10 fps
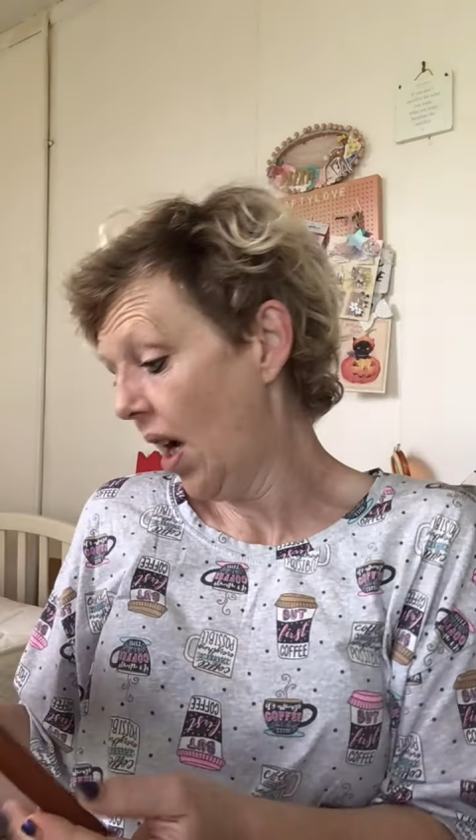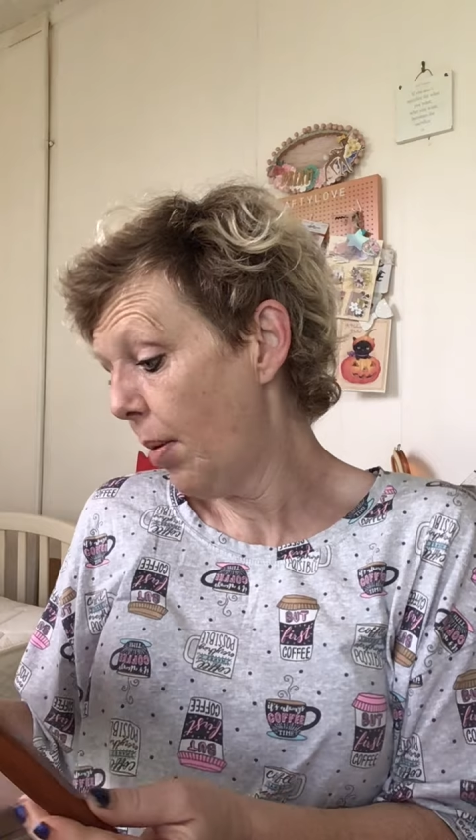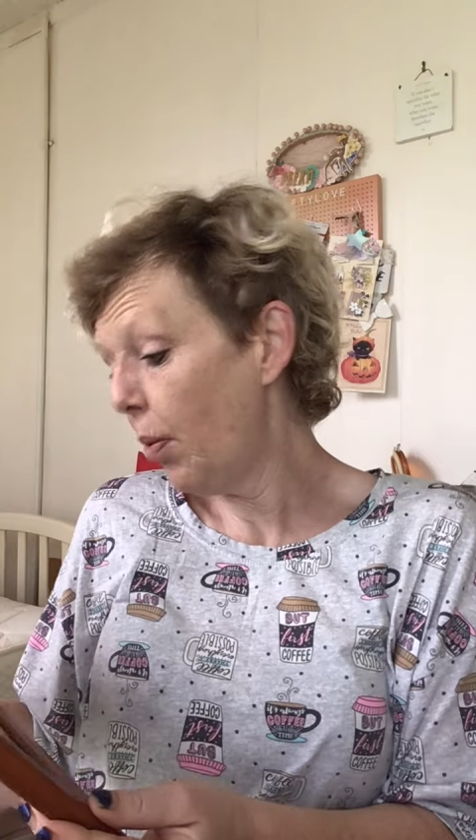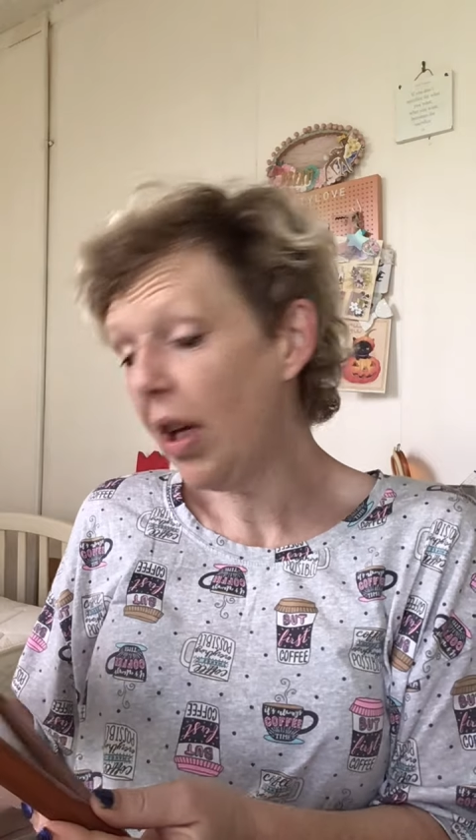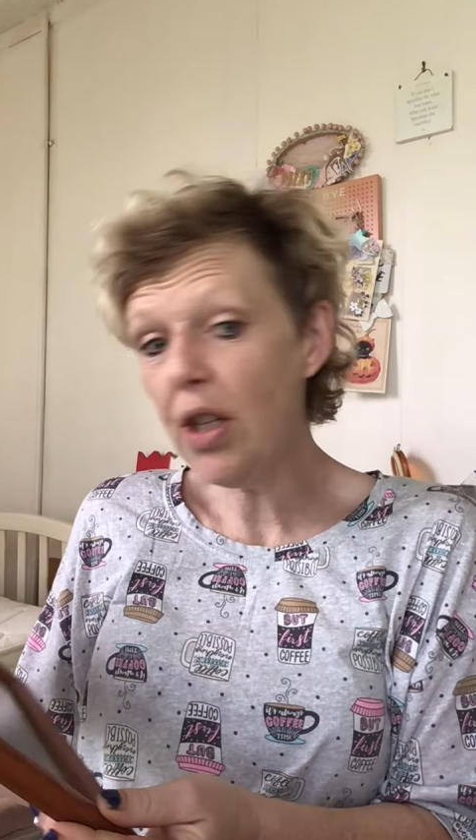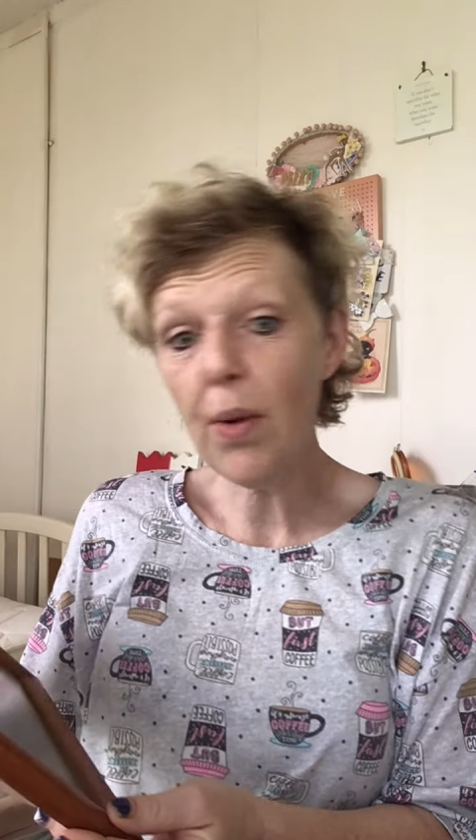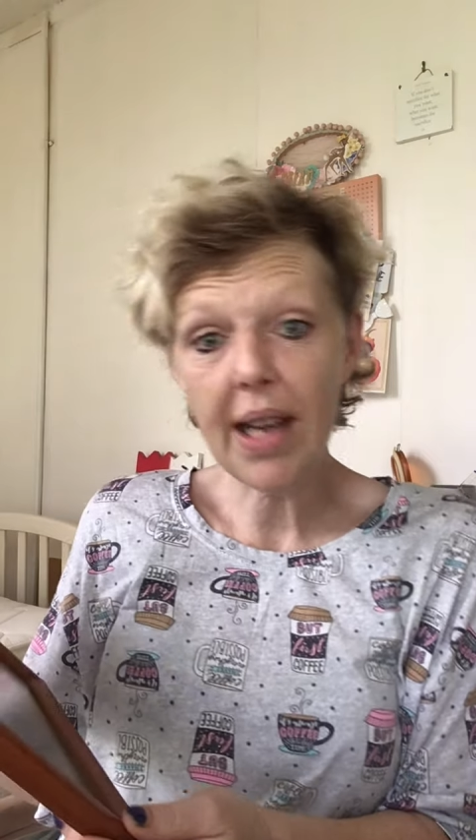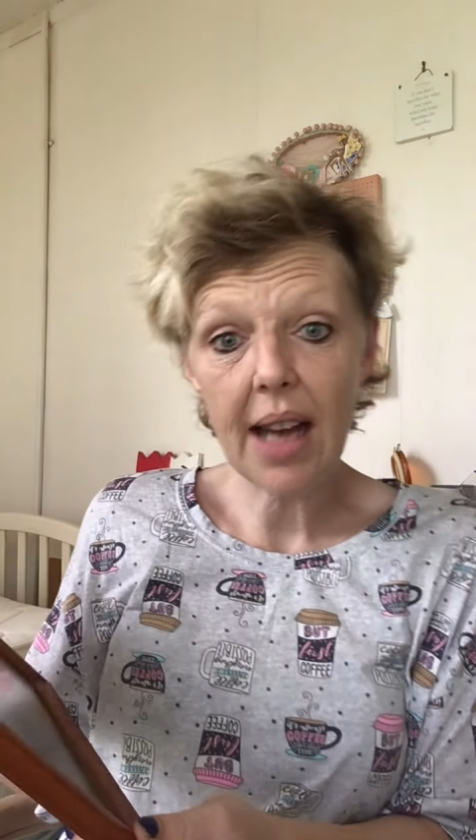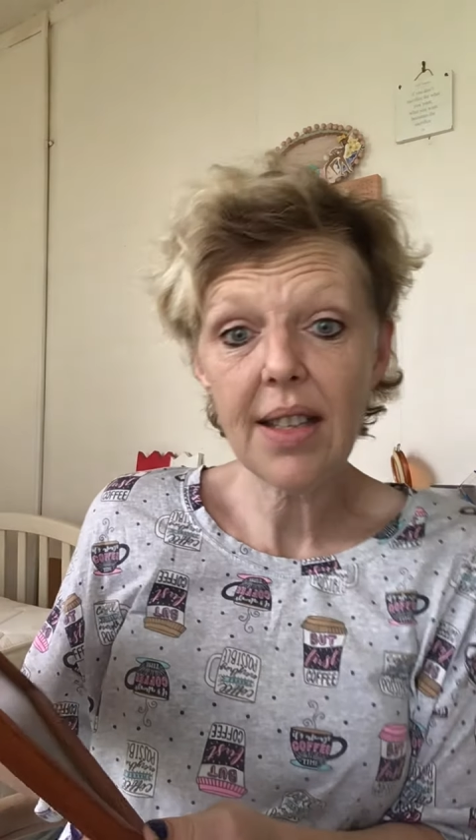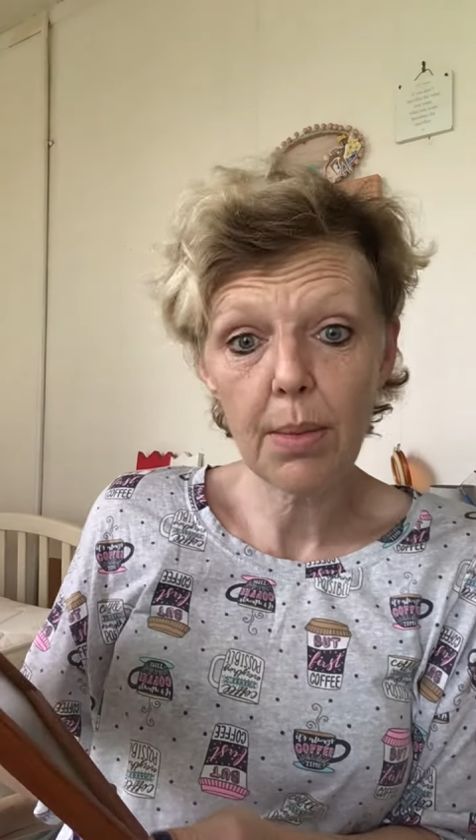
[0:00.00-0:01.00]
I mean, we can do a
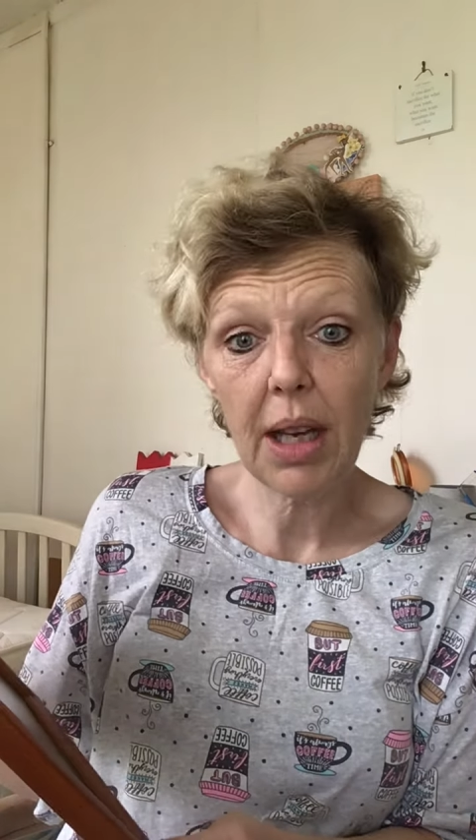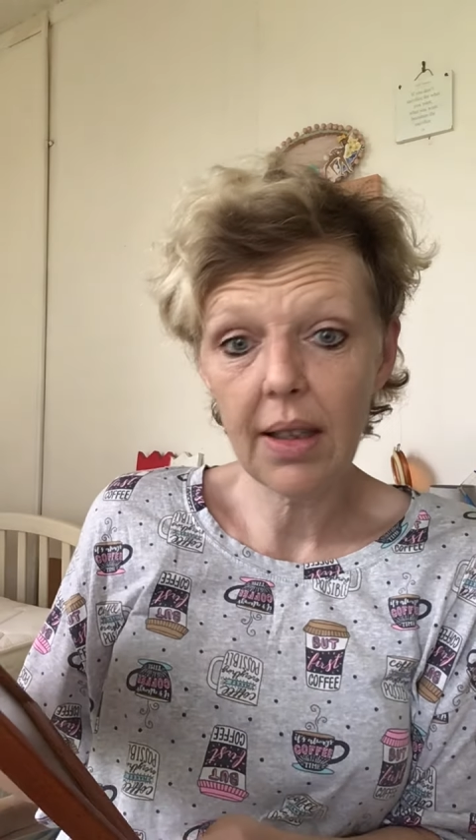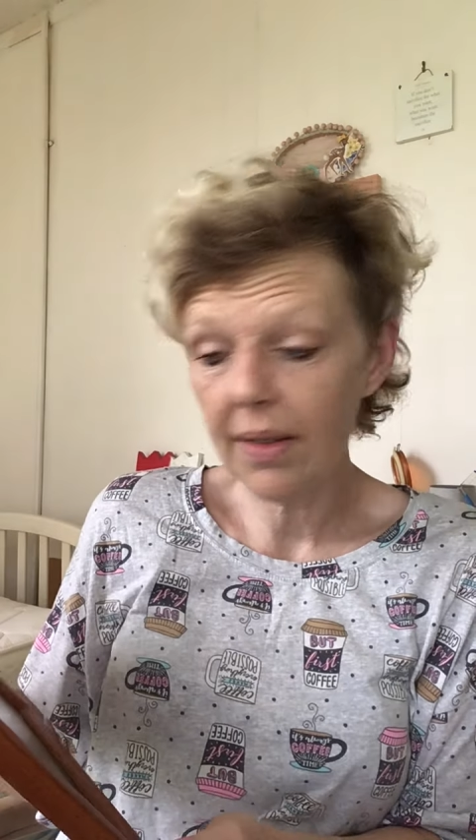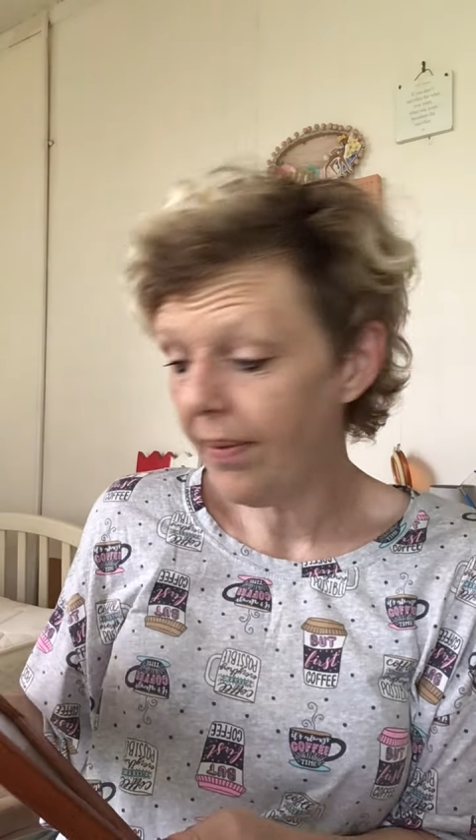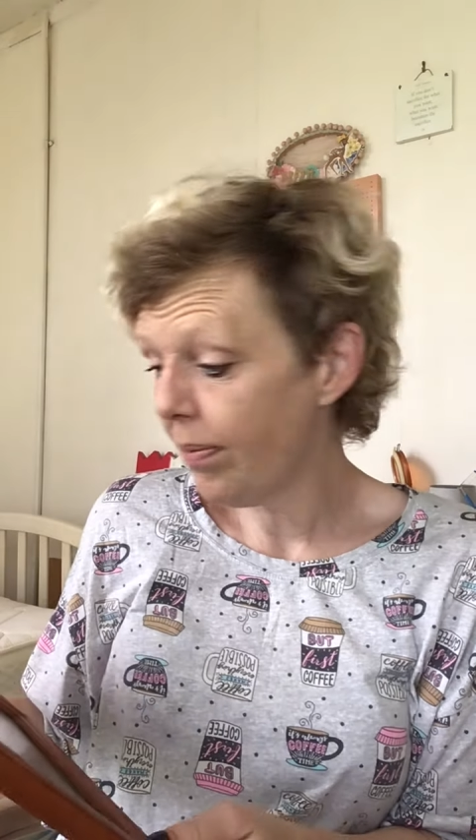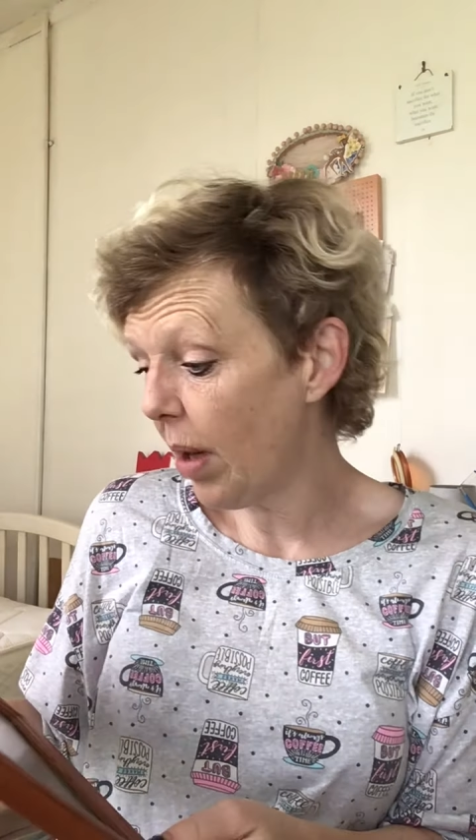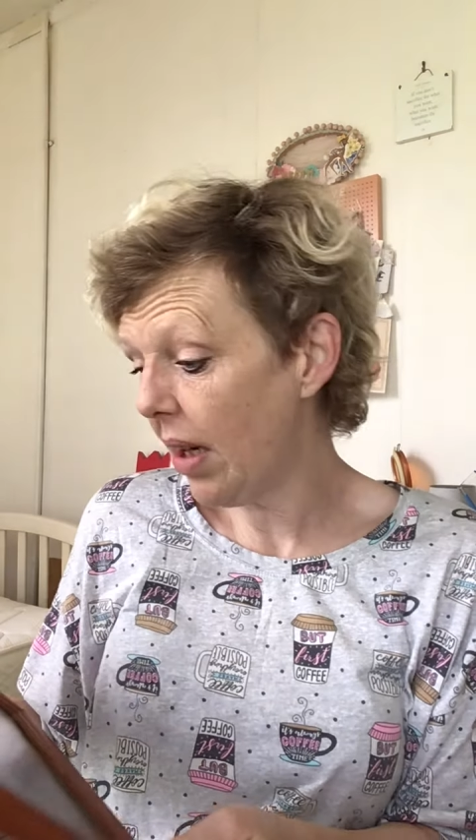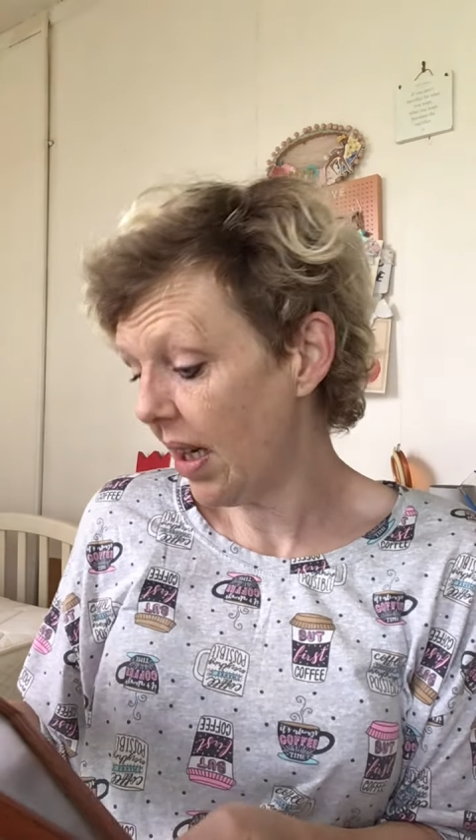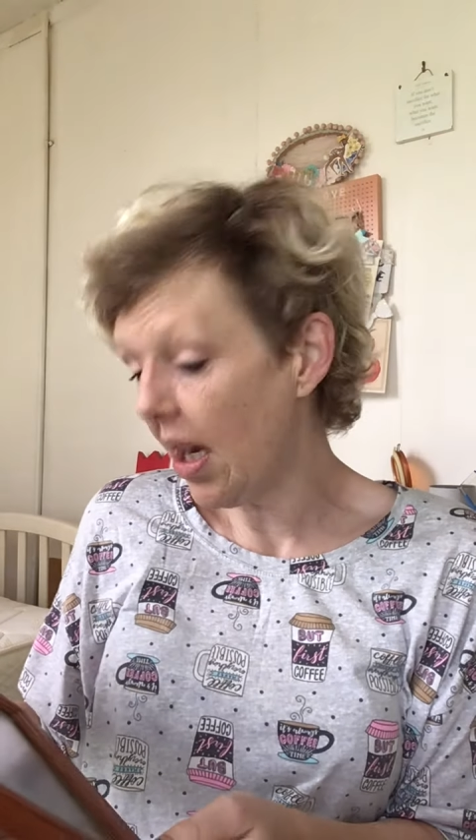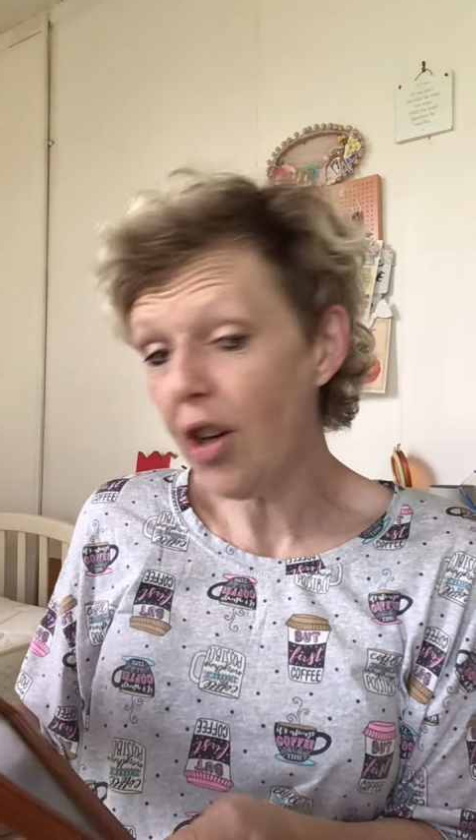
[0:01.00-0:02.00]
guesstimate, but
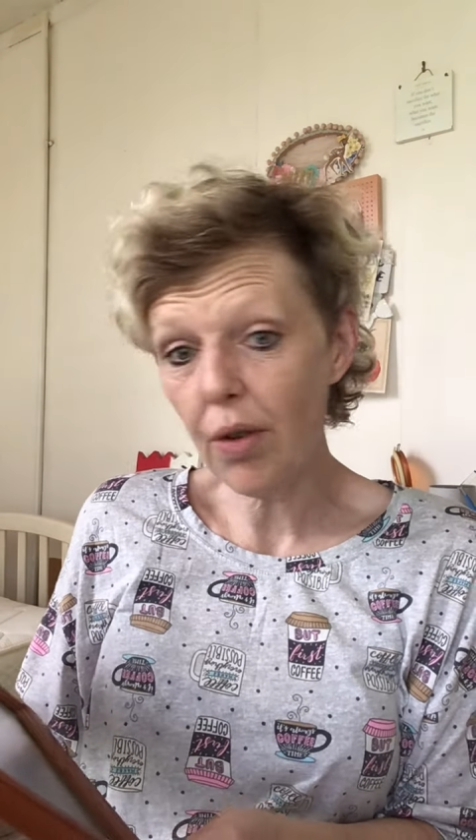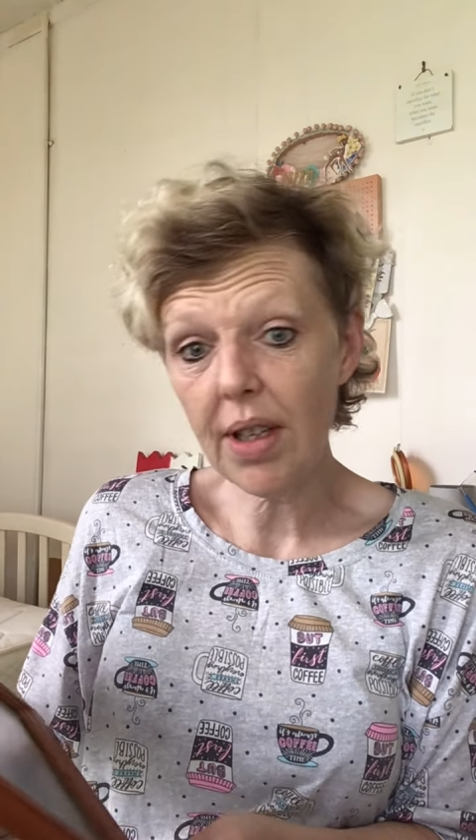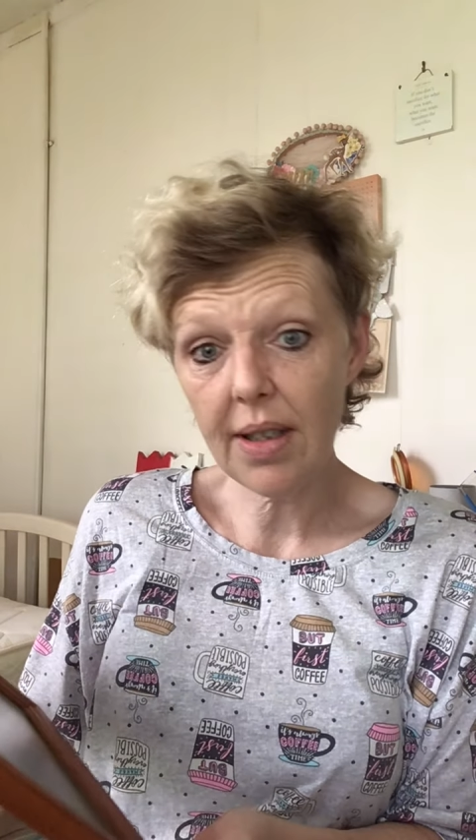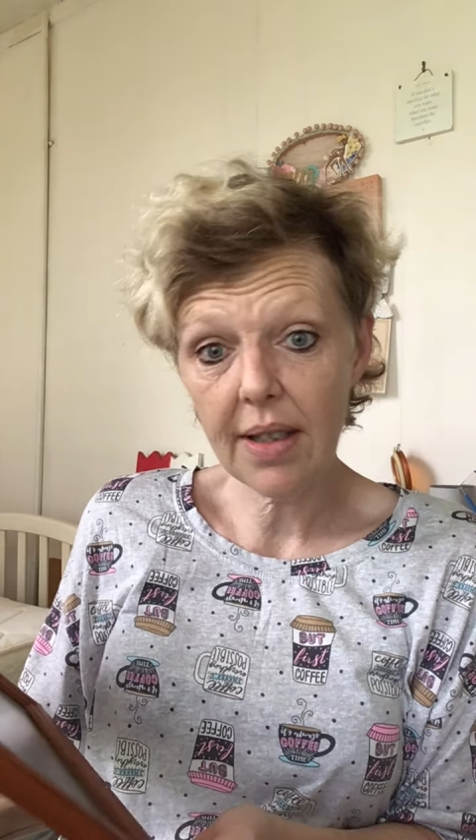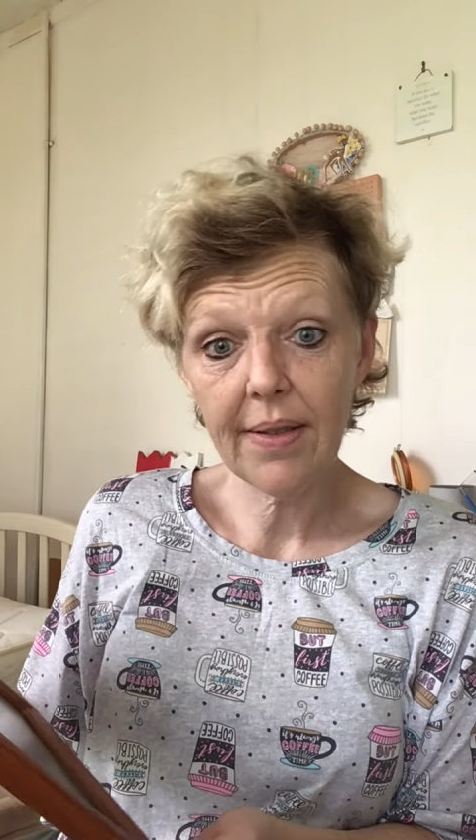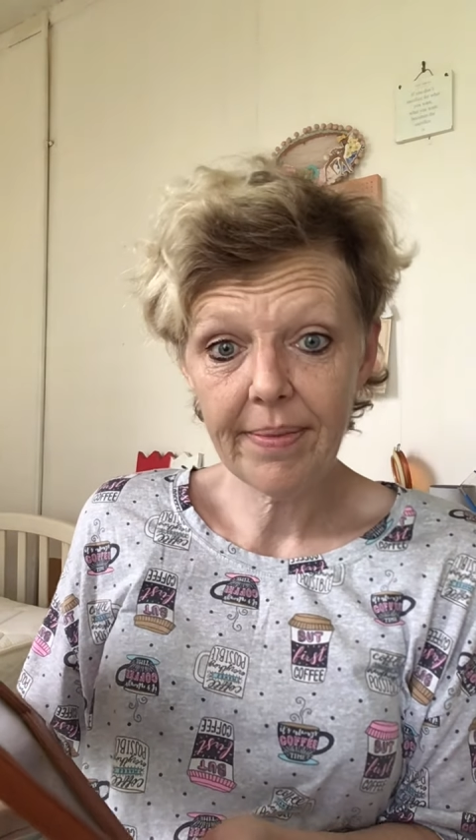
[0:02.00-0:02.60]
it's hundreds.